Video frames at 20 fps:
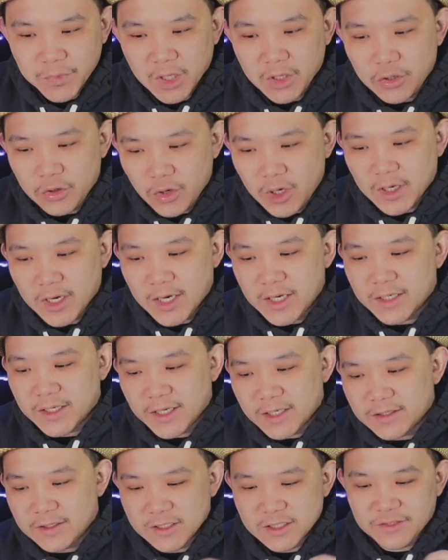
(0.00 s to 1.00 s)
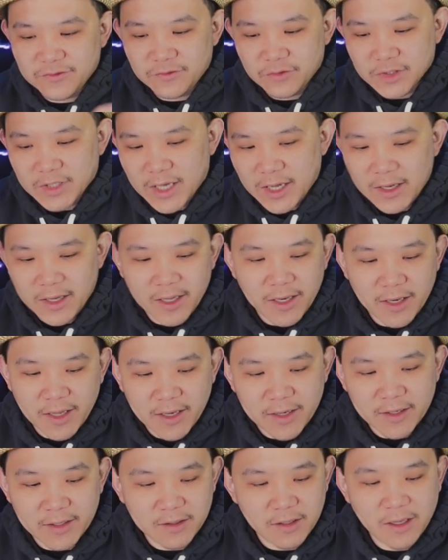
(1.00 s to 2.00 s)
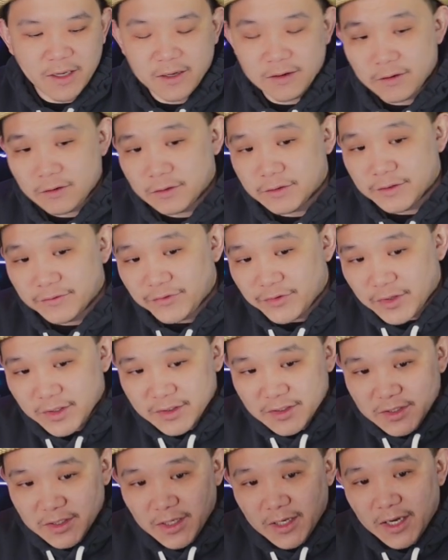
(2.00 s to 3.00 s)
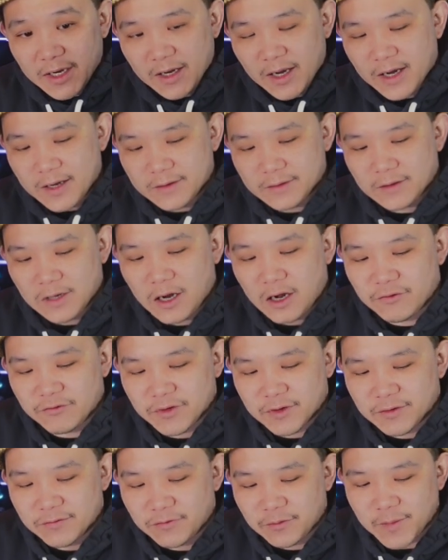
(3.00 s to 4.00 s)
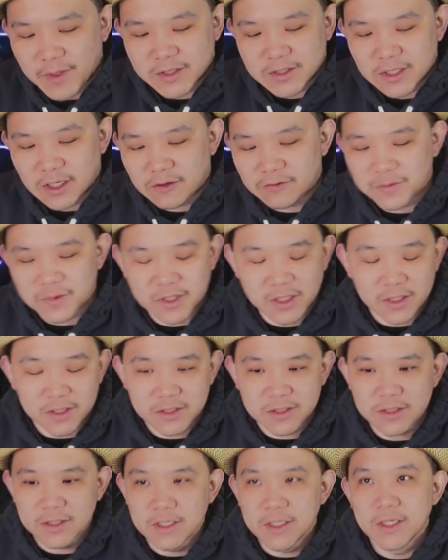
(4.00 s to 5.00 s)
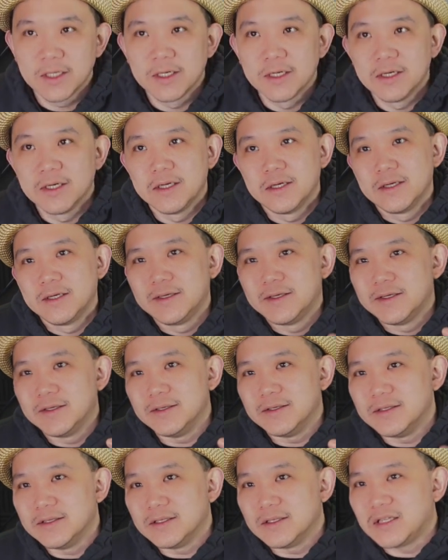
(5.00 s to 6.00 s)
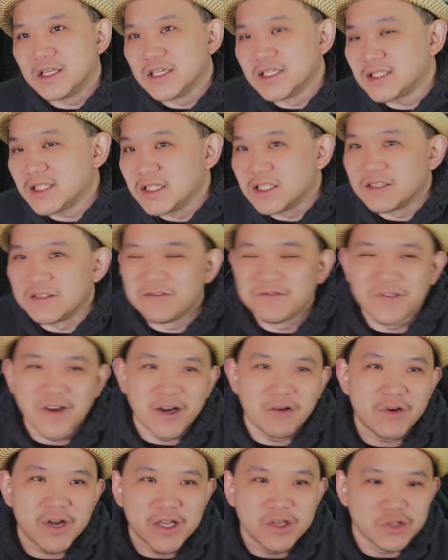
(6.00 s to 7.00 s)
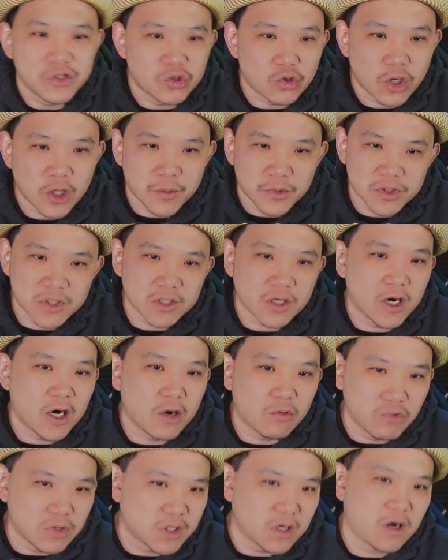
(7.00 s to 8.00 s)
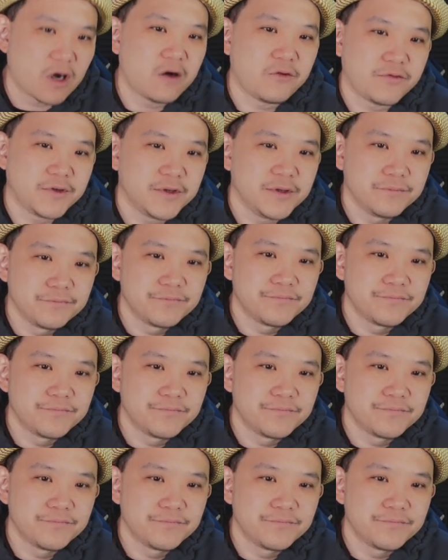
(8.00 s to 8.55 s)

You are gonna get this for that. And like, if you didn't see it, I got coffee for myself, because this is a very enjoyable cigar with the coffee.